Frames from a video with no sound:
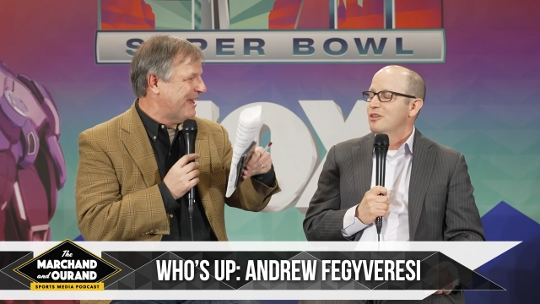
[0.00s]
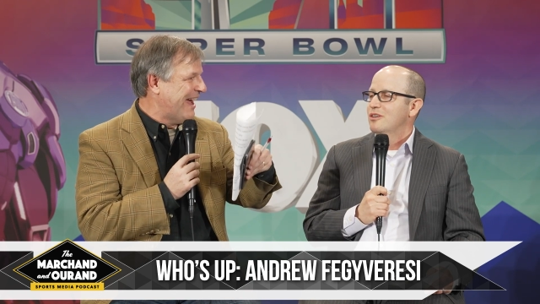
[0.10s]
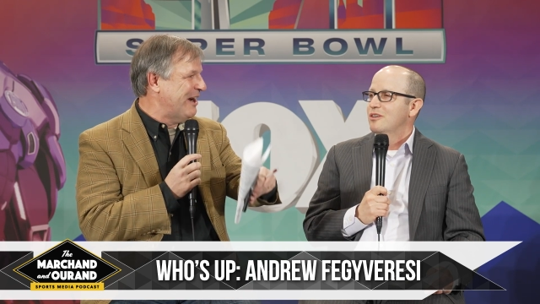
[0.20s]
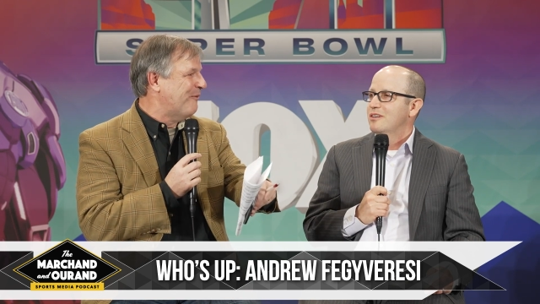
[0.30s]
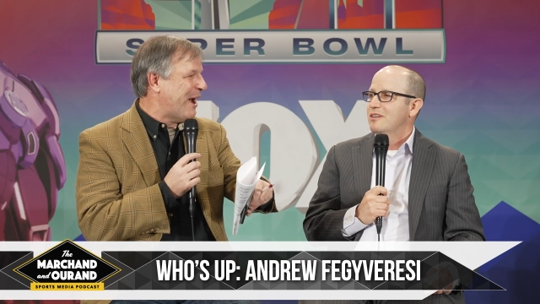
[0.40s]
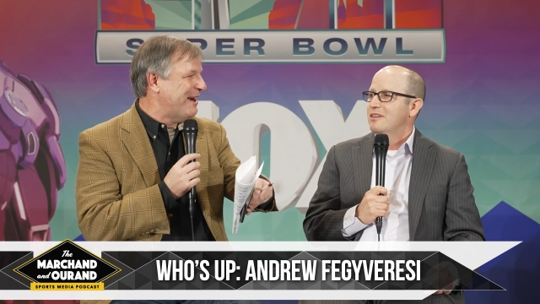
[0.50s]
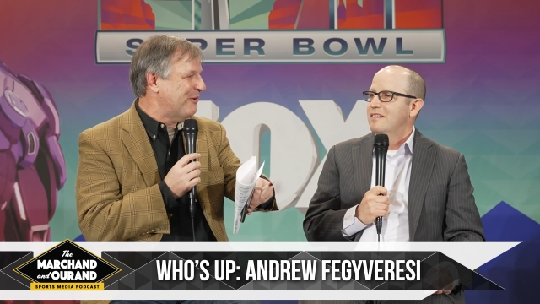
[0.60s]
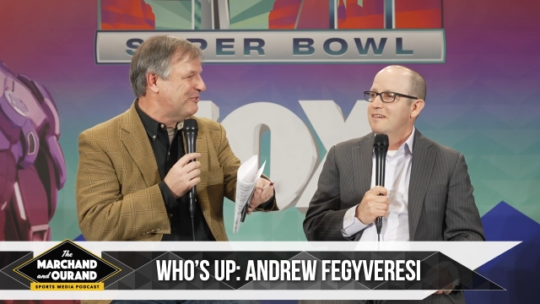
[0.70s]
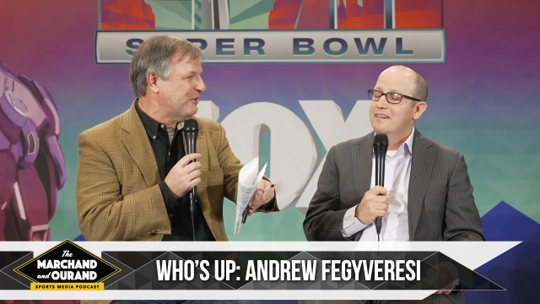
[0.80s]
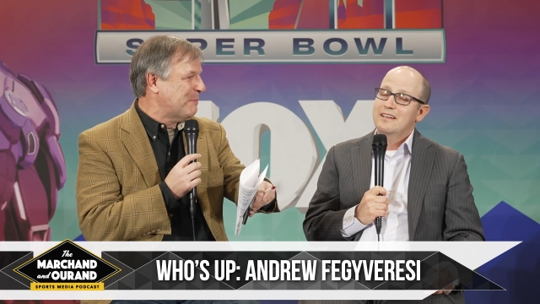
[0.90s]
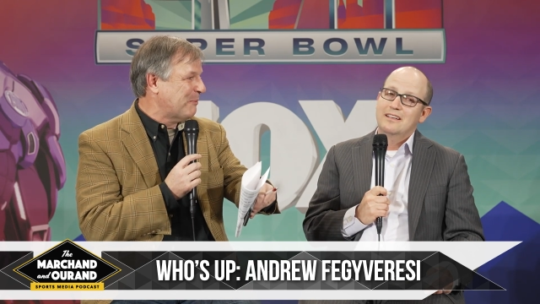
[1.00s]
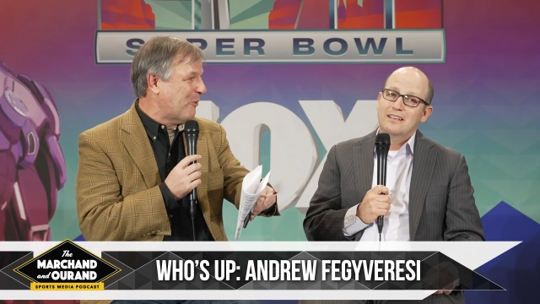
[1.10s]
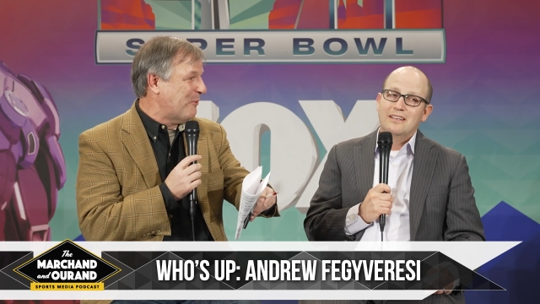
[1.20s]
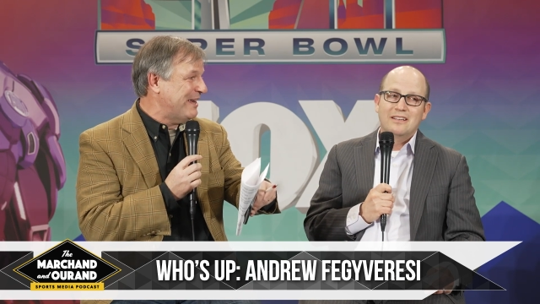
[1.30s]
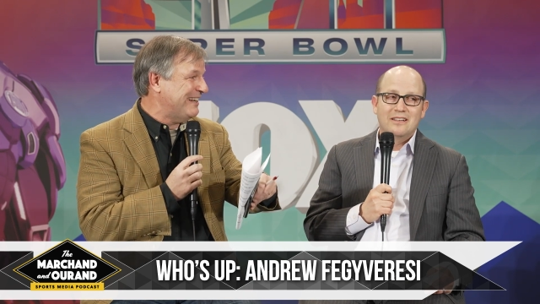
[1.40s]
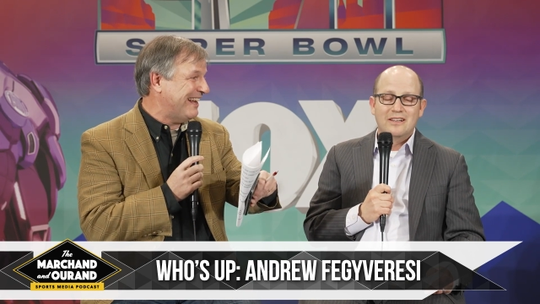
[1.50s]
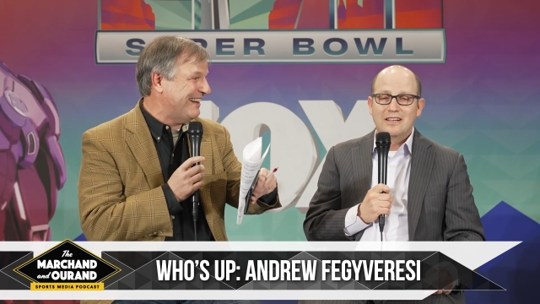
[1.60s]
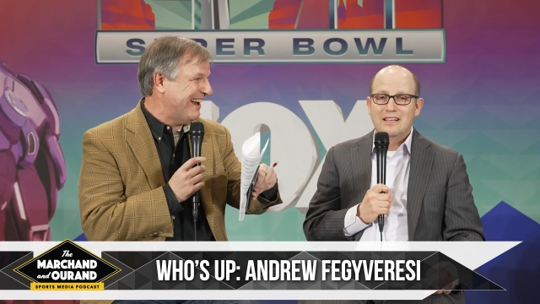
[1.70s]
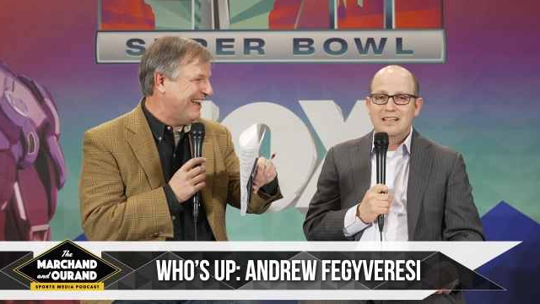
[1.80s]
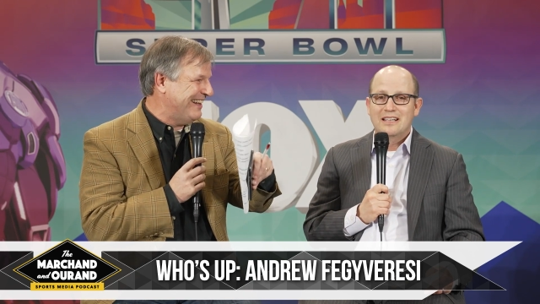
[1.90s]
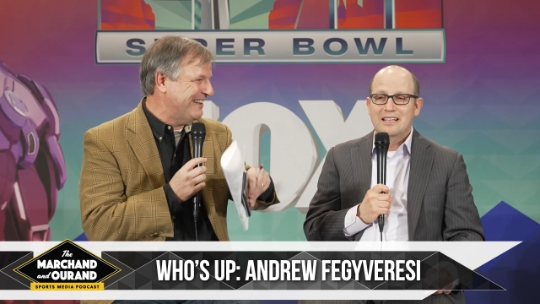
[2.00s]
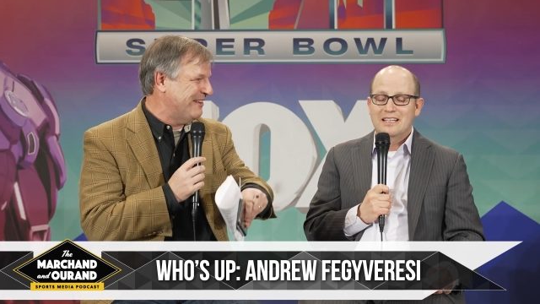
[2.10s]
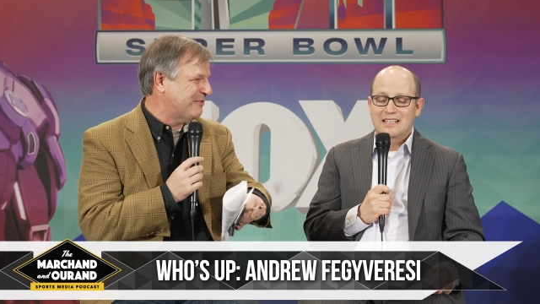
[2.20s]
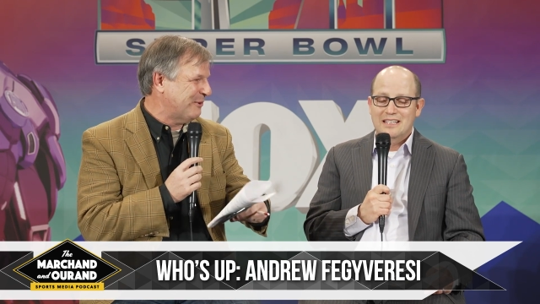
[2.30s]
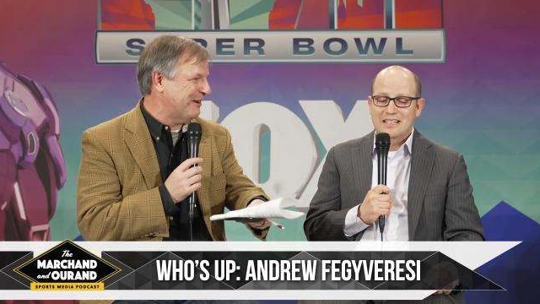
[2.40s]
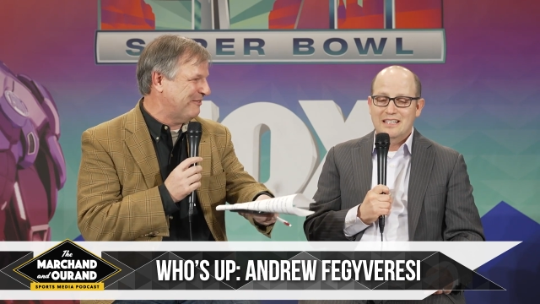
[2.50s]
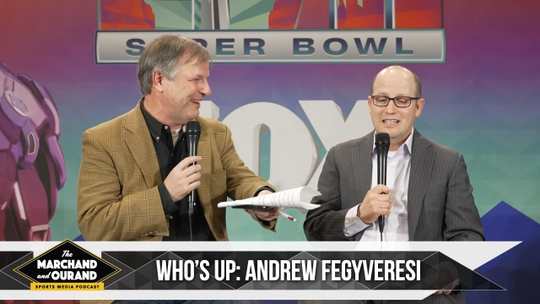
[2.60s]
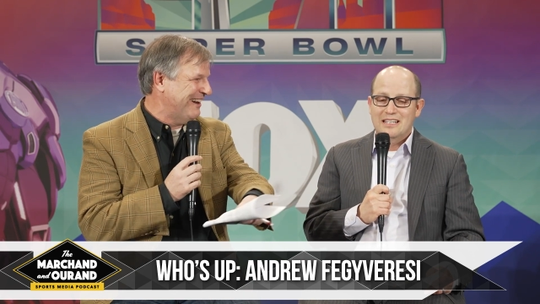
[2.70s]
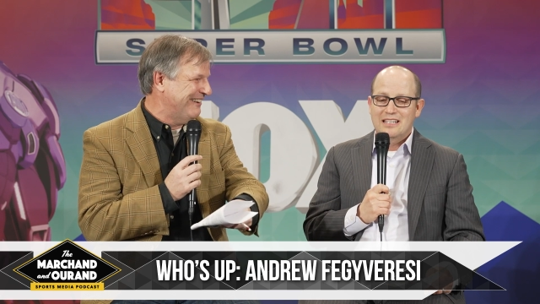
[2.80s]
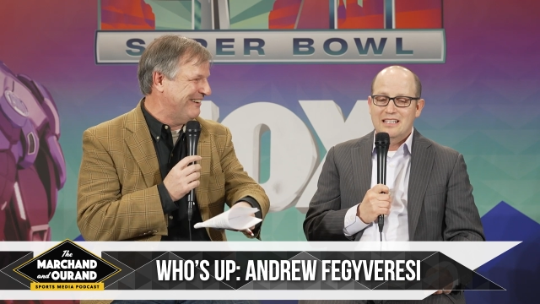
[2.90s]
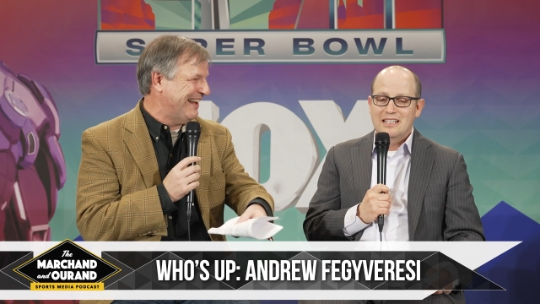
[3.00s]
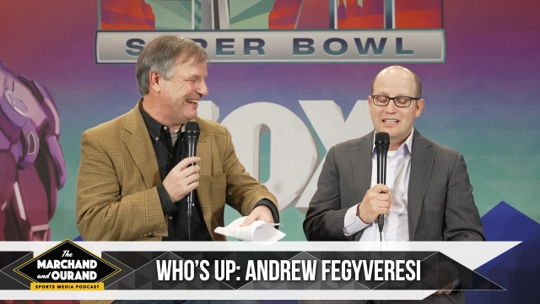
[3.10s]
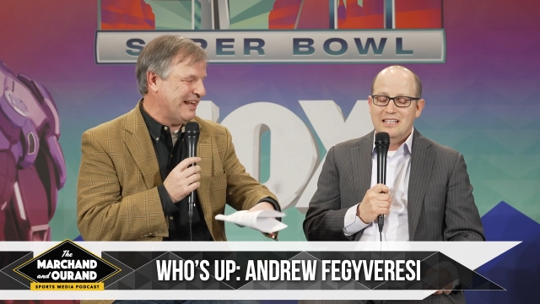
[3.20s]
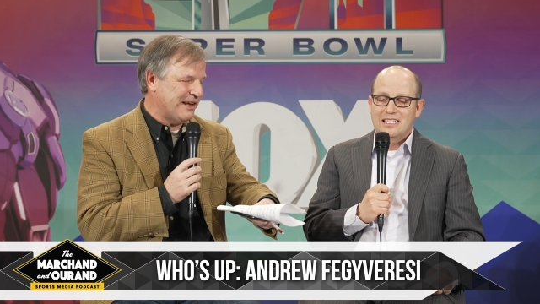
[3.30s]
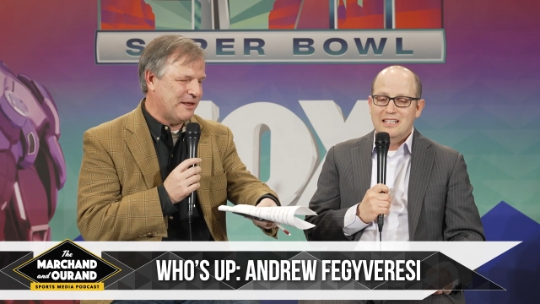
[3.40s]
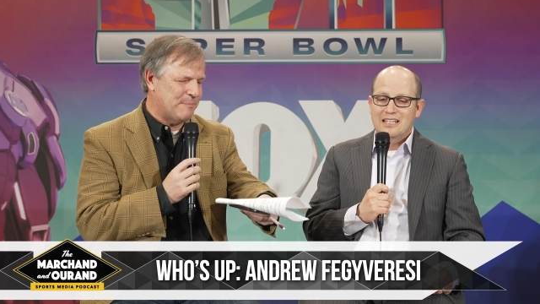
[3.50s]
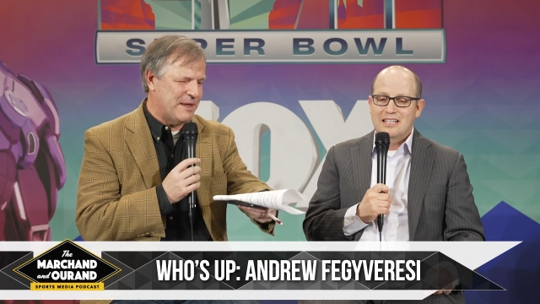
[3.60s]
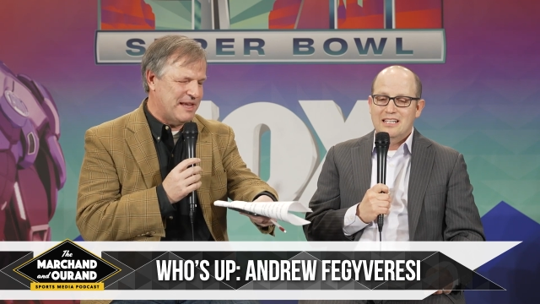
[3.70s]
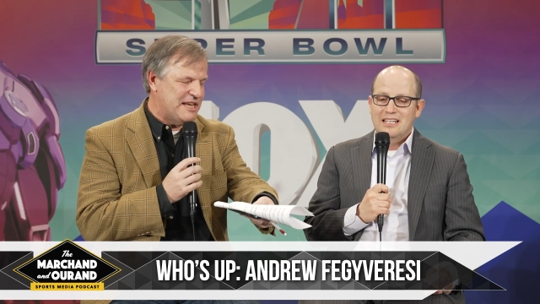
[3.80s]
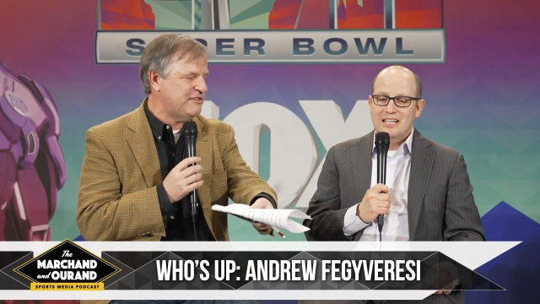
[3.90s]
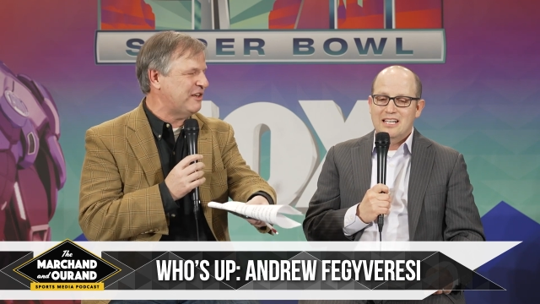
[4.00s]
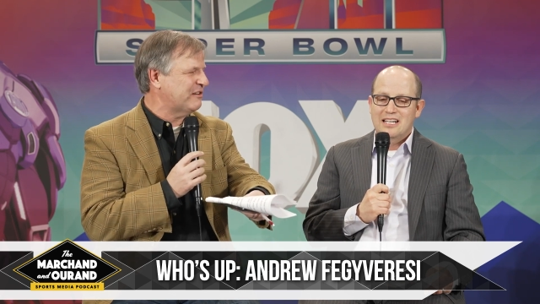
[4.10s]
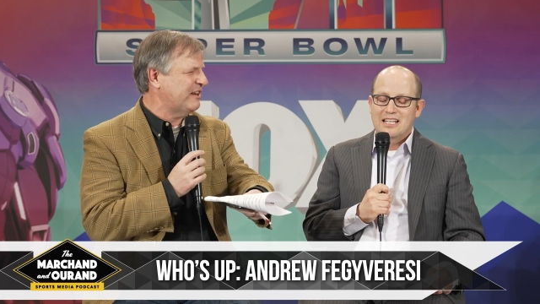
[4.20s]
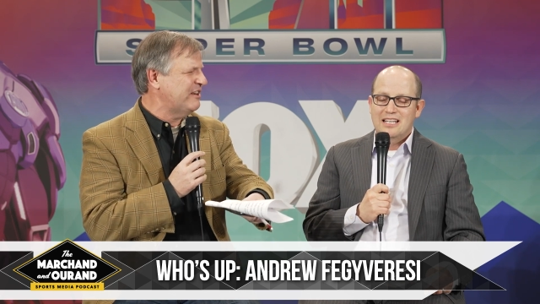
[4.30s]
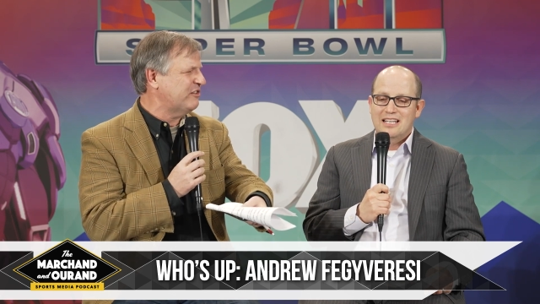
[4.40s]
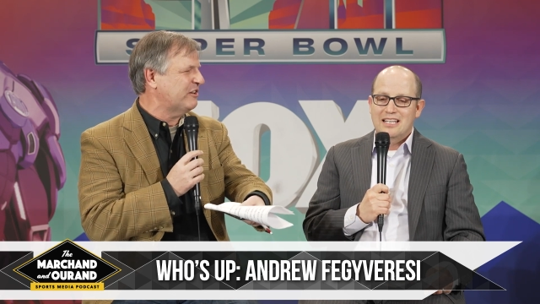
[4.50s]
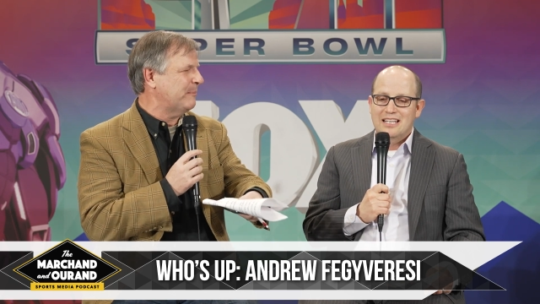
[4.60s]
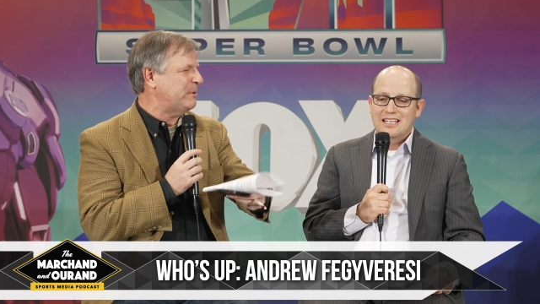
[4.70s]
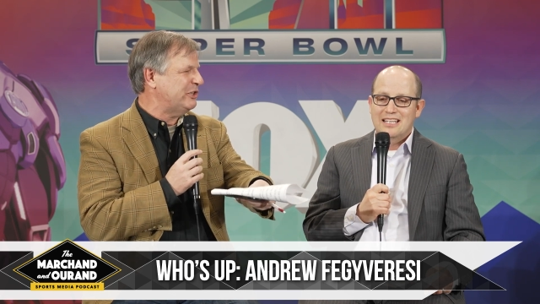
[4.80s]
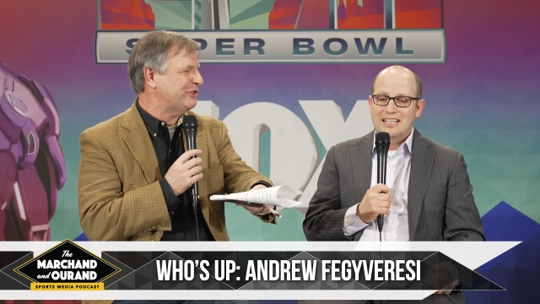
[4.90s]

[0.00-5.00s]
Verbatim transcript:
Speaker 1: I know, I know it's Super Bowl week, and uh, it's sort of you know uh, uh, easier easier to pitch